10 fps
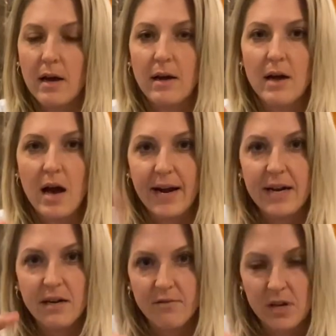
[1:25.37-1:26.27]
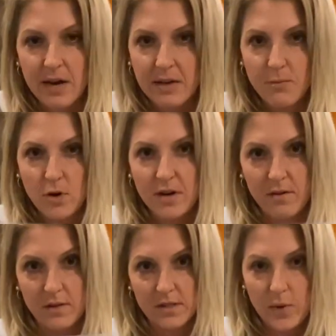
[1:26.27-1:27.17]
height of the cutting board
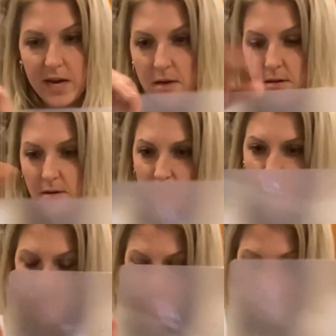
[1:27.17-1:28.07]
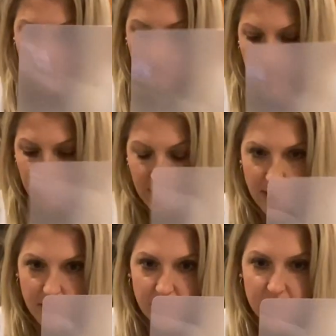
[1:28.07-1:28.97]
this way,
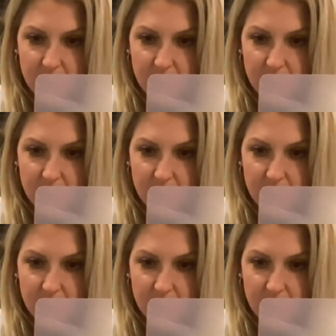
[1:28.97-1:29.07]
and